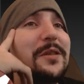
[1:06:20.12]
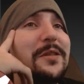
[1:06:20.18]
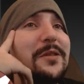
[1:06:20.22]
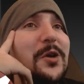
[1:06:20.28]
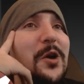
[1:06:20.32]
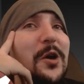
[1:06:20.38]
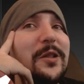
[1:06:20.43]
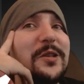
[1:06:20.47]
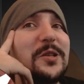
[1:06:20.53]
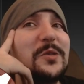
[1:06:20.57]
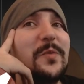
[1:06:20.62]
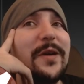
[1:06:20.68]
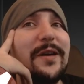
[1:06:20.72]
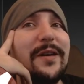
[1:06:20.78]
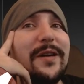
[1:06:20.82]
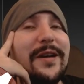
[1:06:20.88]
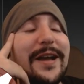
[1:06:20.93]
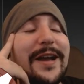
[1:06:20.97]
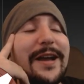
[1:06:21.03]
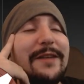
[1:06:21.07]
Colin's
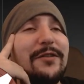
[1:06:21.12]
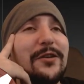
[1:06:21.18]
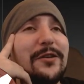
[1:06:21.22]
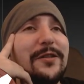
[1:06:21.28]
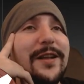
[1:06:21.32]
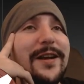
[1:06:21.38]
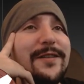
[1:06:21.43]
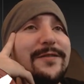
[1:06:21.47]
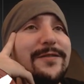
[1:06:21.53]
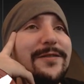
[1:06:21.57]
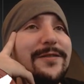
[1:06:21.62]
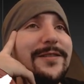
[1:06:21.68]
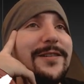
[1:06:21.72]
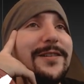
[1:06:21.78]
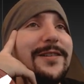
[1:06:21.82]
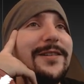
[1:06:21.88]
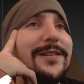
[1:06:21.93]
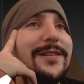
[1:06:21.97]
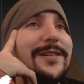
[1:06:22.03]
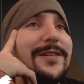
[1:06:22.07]
Bear, and I have a good laugh.
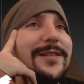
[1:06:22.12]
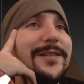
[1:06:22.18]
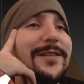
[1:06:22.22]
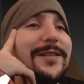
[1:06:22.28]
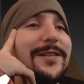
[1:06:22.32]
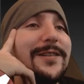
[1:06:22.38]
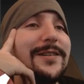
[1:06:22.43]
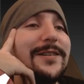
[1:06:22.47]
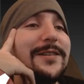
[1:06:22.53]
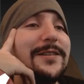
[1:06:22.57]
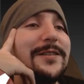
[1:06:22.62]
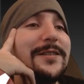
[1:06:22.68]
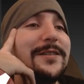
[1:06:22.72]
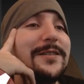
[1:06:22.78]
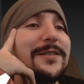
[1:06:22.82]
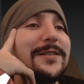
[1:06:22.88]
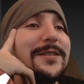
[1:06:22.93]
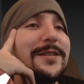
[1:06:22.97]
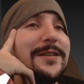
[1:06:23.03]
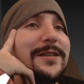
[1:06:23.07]

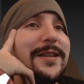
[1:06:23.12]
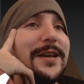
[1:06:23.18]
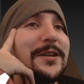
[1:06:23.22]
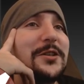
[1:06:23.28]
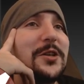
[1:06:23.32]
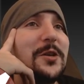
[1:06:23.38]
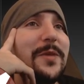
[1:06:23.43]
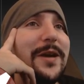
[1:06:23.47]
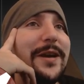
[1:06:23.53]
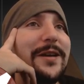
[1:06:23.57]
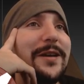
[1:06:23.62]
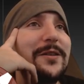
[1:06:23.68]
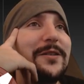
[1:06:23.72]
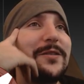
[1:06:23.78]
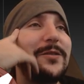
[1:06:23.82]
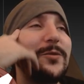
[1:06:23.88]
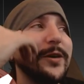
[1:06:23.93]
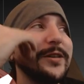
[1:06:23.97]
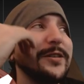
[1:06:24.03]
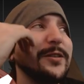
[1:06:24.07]
Seeing that shit back in
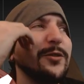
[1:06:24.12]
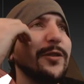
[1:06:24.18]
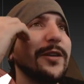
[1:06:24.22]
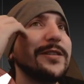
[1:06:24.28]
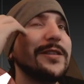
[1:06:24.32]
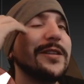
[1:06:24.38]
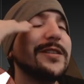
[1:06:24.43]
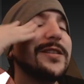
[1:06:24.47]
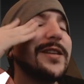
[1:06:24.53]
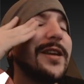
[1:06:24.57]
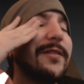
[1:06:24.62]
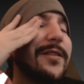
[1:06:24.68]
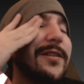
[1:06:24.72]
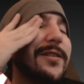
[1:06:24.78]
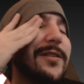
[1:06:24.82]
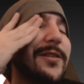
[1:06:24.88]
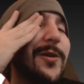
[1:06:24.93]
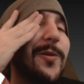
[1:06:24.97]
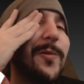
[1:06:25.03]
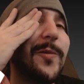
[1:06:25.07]

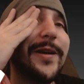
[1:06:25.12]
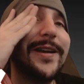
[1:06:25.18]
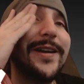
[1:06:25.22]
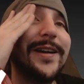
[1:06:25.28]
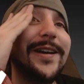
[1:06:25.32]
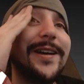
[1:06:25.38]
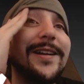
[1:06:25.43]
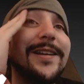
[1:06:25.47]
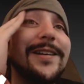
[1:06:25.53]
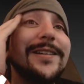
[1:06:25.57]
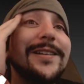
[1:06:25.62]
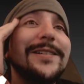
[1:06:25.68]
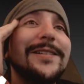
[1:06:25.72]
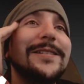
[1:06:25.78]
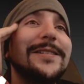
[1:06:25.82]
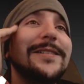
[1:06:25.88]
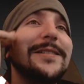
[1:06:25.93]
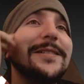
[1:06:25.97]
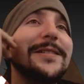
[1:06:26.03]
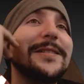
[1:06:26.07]
2007. Oh my god,
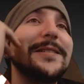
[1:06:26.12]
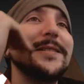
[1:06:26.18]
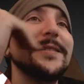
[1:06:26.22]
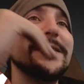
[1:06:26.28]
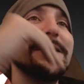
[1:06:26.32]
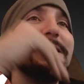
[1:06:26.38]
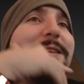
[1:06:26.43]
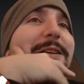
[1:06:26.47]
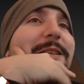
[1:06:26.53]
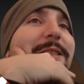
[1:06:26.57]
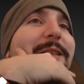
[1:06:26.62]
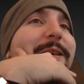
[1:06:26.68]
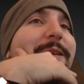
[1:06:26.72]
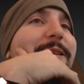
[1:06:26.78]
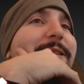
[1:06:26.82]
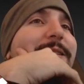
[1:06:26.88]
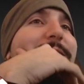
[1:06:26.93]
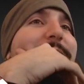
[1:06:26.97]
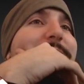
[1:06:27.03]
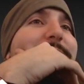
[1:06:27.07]

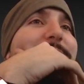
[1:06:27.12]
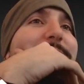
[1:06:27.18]
hilarious.